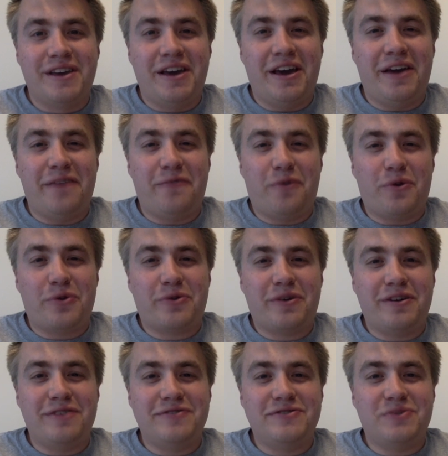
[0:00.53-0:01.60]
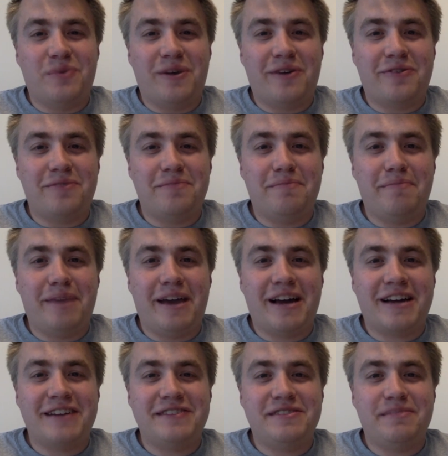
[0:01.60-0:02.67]
Hey, fourth graders, welcome
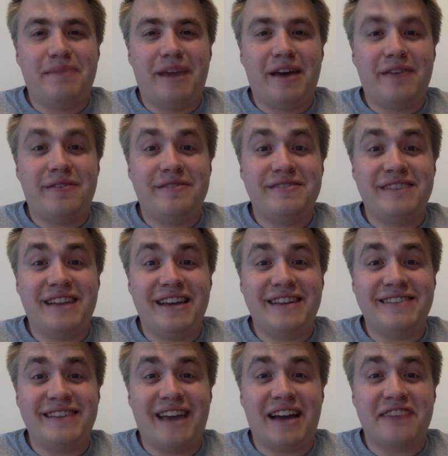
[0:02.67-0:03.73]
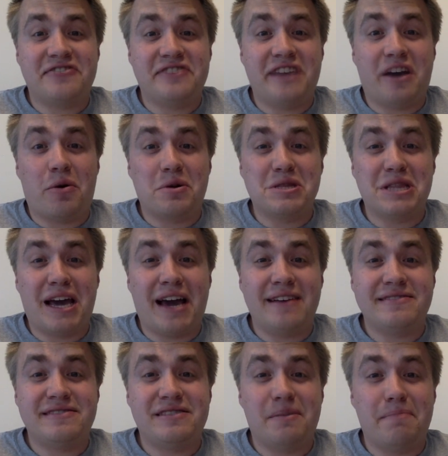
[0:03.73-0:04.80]
back to math. Today is actually our
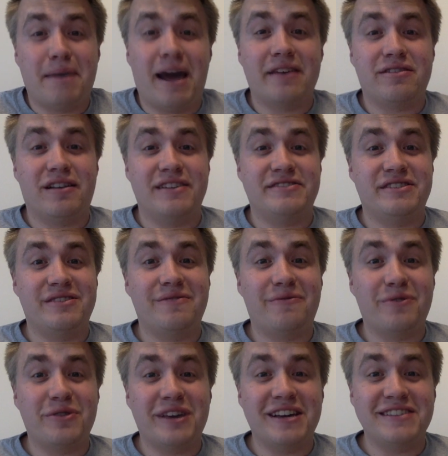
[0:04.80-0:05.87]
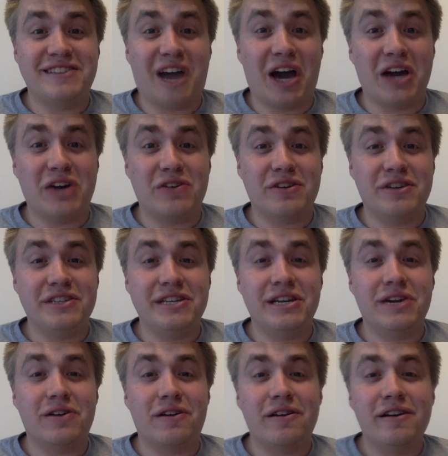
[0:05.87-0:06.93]
last math lesson for the entire
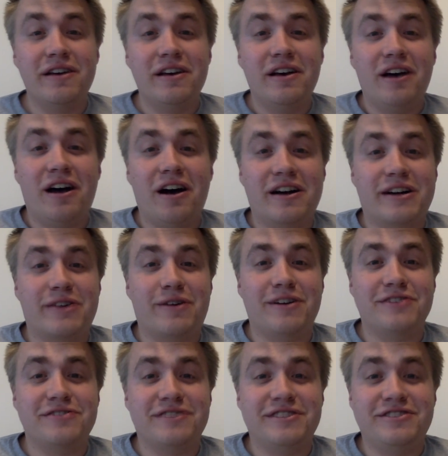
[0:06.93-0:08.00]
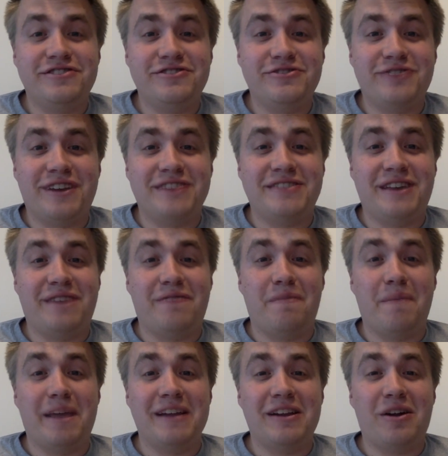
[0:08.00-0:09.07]
year. Congratulations, you guys have
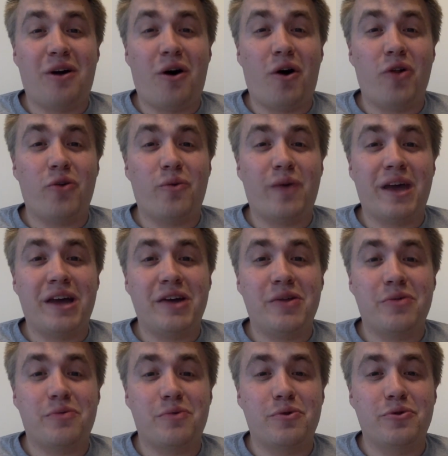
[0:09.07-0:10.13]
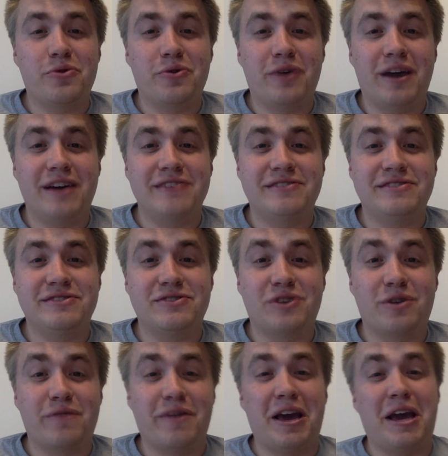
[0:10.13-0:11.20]
made it all the way through. You guys
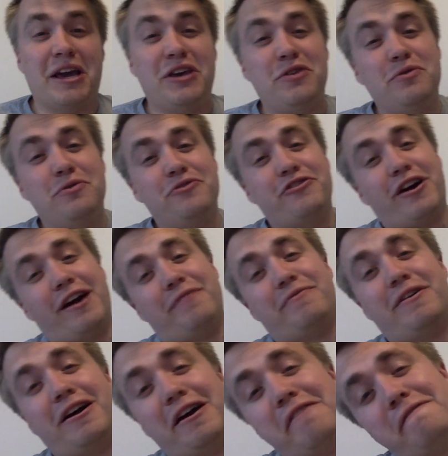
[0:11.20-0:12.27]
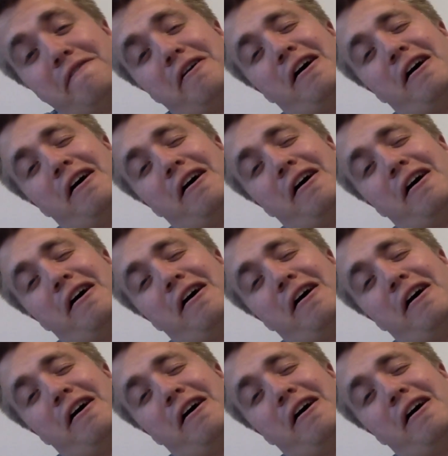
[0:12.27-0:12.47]
deserve a huge high five.